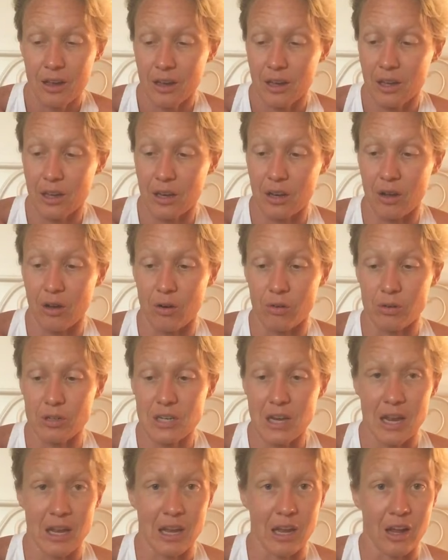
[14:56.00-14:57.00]
you know,
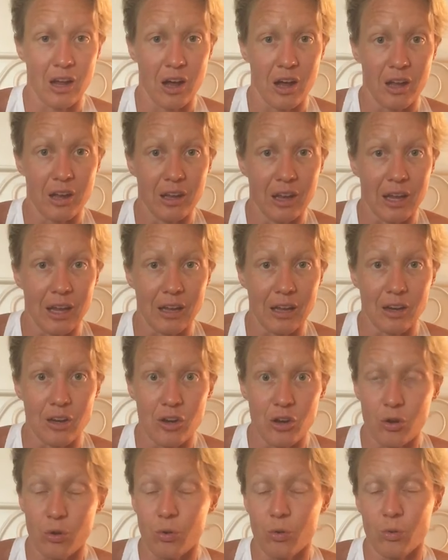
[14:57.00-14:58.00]
taking on, like,
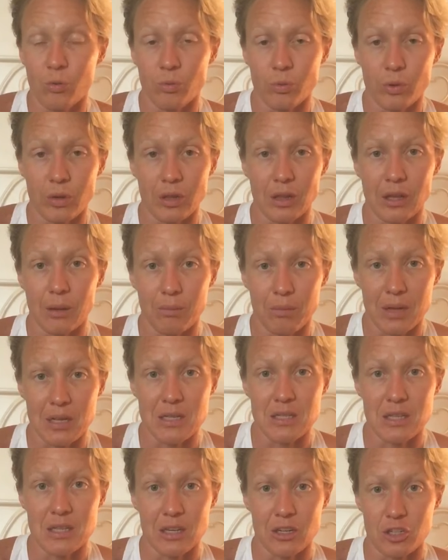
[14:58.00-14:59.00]
new, really
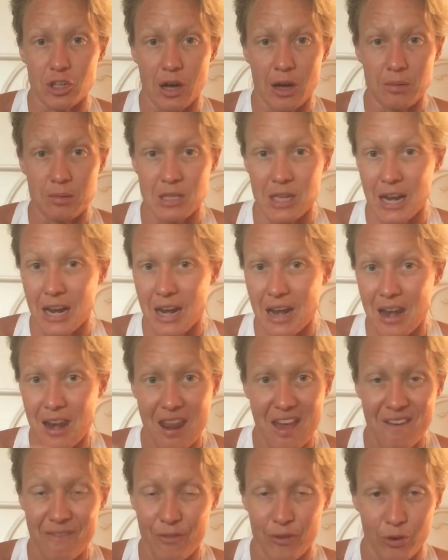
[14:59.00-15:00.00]
amazing jobs that I
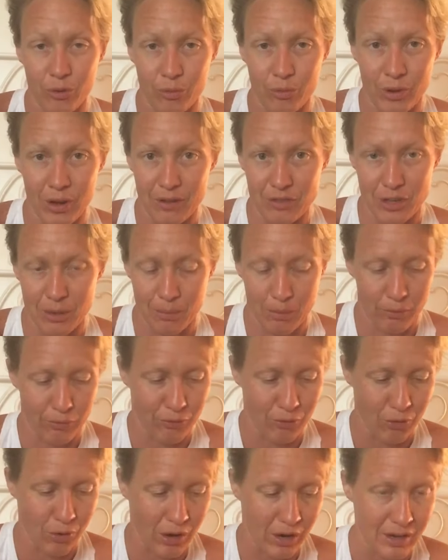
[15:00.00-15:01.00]
never would have done before.